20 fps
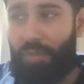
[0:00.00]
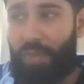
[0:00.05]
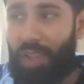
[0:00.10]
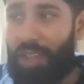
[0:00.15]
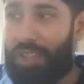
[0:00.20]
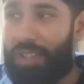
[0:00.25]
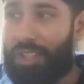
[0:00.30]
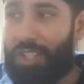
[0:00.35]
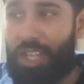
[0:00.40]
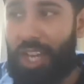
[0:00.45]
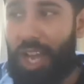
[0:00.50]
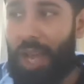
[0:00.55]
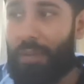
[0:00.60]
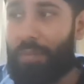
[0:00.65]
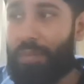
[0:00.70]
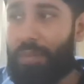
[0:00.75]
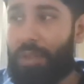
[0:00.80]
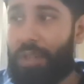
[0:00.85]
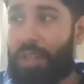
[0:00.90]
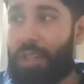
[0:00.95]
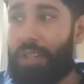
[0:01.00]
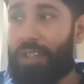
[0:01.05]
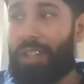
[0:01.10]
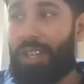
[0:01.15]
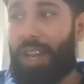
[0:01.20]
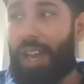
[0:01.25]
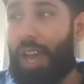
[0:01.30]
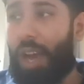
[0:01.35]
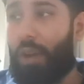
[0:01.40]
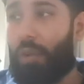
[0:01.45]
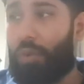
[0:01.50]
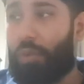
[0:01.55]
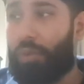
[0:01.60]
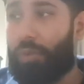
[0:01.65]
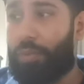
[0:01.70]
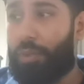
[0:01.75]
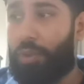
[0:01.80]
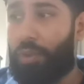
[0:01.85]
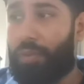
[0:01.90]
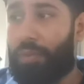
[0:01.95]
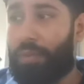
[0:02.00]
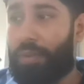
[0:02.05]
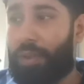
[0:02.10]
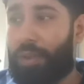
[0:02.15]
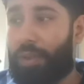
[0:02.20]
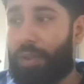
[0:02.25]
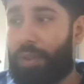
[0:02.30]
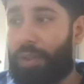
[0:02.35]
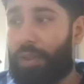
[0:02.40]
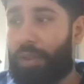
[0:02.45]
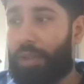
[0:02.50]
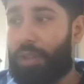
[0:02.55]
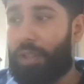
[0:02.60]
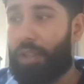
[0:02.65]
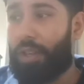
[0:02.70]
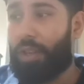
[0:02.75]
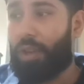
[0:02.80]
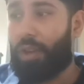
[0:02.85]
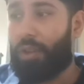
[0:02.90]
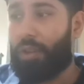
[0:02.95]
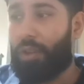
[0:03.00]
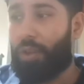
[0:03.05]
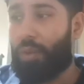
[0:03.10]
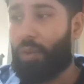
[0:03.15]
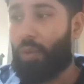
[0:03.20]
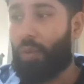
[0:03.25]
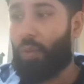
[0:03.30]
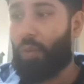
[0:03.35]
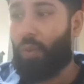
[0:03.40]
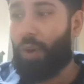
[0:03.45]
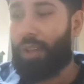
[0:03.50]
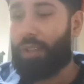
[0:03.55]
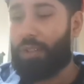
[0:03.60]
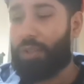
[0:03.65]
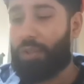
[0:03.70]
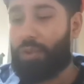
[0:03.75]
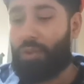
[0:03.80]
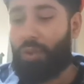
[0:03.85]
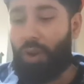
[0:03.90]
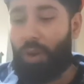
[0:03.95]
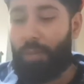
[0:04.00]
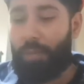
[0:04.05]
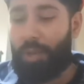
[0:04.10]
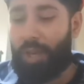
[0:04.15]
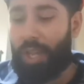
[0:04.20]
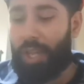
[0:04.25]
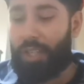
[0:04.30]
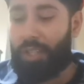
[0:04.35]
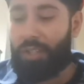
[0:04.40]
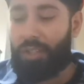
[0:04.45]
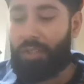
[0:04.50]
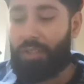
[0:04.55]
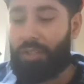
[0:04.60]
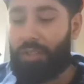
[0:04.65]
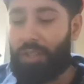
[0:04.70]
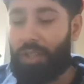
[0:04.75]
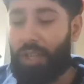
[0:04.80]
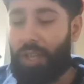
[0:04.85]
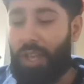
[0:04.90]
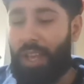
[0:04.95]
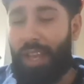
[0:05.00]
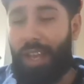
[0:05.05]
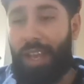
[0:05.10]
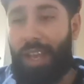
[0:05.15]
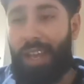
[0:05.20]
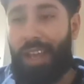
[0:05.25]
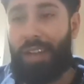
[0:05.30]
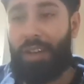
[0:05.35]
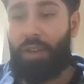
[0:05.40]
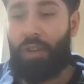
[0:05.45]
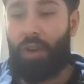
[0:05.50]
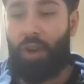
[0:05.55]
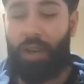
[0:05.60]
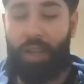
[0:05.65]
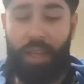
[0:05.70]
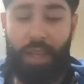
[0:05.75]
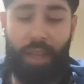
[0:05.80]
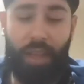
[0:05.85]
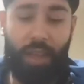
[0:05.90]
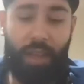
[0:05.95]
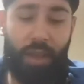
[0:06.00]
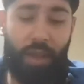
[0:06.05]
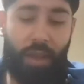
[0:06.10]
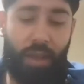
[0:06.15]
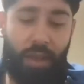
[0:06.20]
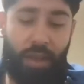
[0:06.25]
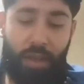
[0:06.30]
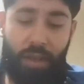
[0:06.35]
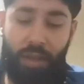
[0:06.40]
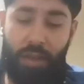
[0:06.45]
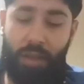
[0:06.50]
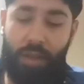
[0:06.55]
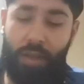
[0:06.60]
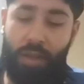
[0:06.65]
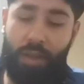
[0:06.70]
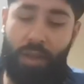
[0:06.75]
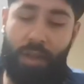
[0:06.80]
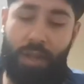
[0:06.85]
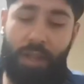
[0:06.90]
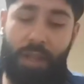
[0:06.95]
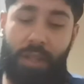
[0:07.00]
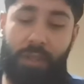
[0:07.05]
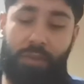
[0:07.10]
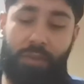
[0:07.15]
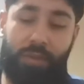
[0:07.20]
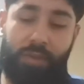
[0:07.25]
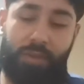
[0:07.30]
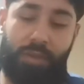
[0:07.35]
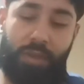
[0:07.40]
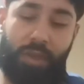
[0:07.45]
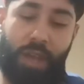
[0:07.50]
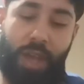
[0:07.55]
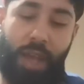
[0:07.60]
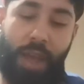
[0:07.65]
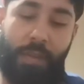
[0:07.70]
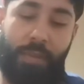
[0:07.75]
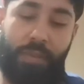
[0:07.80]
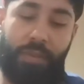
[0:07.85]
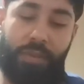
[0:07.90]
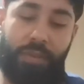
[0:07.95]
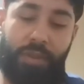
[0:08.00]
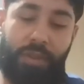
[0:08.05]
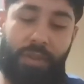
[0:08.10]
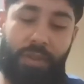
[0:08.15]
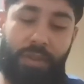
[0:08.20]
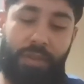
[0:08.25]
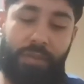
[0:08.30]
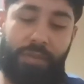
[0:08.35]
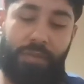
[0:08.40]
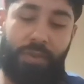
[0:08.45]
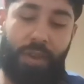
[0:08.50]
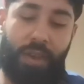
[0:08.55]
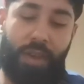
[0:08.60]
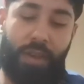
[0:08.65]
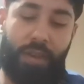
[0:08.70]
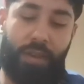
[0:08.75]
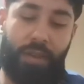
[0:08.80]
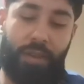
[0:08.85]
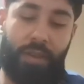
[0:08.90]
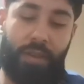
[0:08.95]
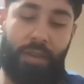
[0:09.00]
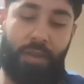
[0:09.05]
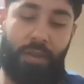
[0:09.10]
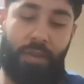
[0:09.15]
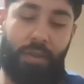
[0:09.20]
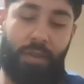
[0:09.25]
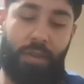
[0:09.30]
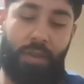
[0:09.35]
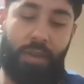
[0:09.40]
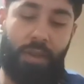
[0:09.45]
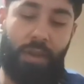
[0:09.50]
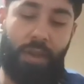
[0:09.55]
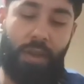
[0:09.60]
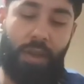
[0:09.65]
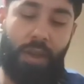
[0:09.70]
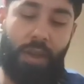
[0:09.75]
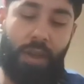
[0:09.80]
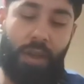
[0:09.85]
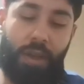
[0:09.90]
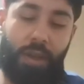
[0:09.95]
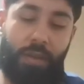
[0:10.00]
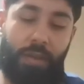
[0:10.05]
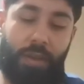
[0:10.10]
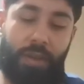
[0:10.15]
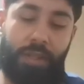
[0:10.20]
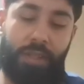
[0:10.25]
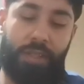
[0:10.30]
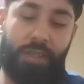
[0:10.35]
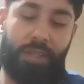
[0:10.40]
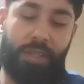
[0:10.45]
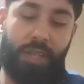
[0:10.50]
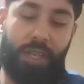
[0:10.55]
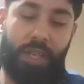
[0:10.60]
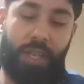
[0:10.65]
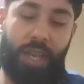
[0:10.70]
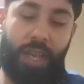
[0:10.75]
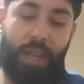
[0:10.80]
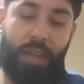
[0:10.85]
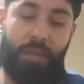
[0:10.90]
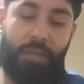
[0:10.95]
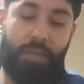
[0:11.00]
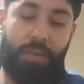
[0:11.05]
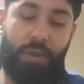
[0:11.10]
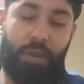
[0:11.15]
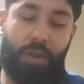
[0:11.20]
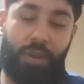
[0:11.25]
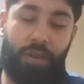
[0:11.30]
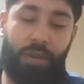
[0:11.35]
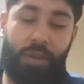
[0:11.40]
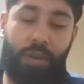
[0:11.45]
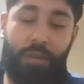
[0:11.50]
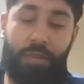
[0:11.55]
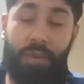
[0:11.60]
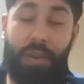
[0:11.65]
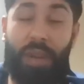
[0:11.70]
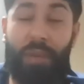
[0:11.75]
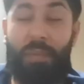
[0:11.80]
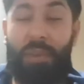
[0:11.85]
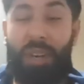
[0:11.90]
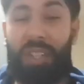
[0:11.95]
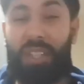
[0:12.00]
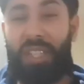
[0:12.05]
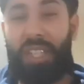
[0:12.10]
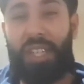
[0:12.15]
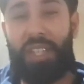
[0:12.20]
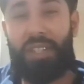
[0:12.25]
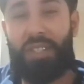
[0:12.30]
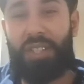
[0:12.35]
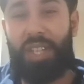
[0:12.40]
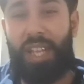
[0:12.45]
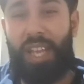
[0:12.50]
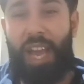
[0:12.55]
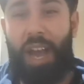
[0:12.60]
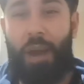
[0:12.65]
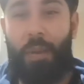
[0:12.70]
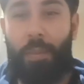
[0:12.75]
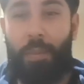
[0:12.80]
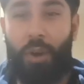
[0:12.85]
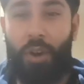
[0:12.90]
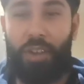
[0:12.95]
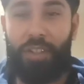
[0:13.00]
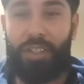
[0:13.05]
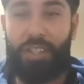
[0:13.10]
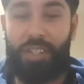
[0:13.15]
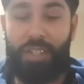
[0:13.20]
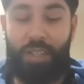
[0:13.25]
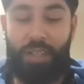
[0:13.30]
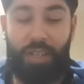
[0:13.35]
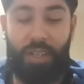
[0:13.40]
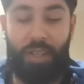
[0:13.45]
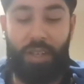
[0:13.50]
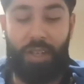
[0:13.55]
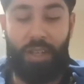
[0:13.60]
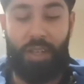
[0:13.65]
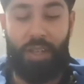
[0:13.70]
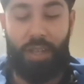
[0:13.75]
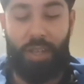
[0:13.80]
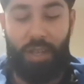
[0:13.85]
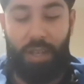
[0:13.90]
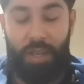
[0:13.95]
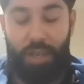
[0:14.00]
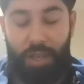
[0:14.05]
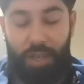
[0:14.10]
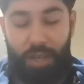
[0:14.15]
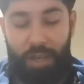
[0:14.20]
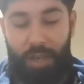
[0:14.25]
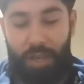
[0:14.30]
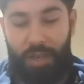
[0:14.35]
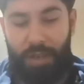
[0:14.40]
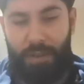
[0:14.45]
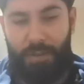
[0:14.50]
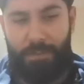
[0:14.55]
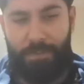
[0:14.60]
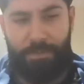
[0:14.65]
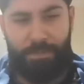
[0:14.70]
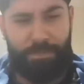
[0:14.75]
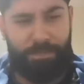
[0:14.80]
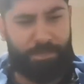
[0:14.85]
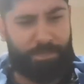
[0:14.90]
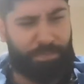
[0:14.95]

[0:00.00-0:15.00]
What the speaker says: the jab, the lateral movement. You know, the 1-2 combinations, hit and not get hit. And that's what's gonna happen in this fight. You know, I just see Caleb Plant pretty much easily outboxing. Caleb